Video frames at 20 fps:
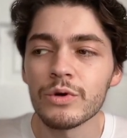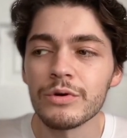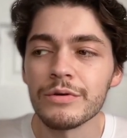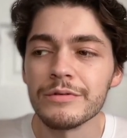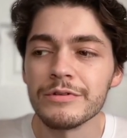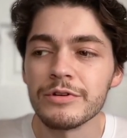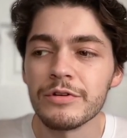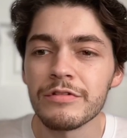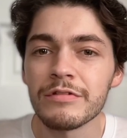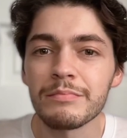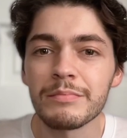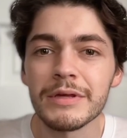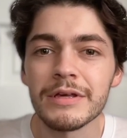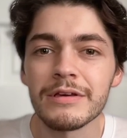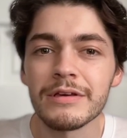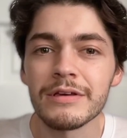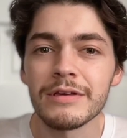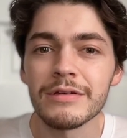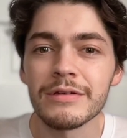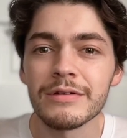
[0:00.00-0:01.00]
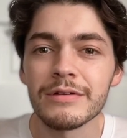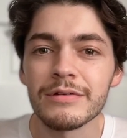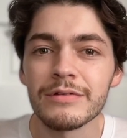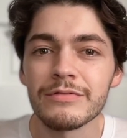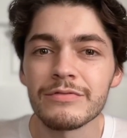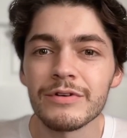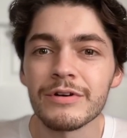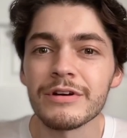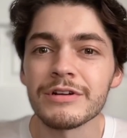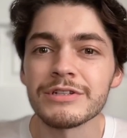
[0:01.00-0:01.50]
could just be
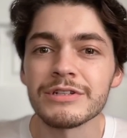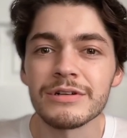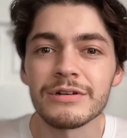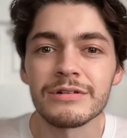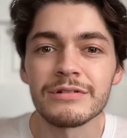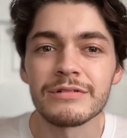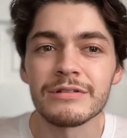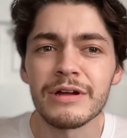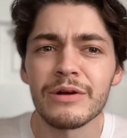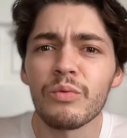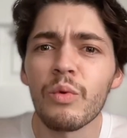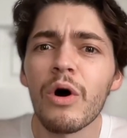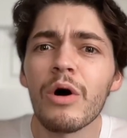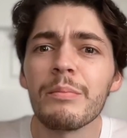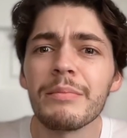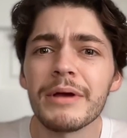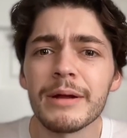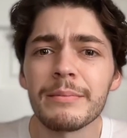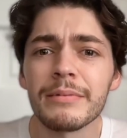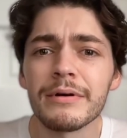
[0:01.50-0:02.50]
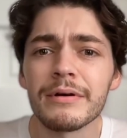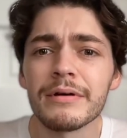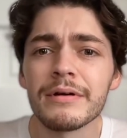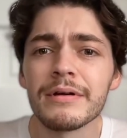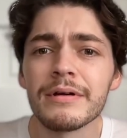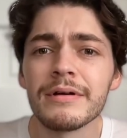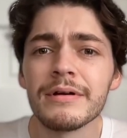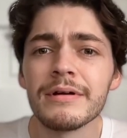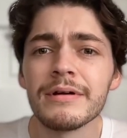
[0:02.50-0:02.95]
furniture, like wallpaper.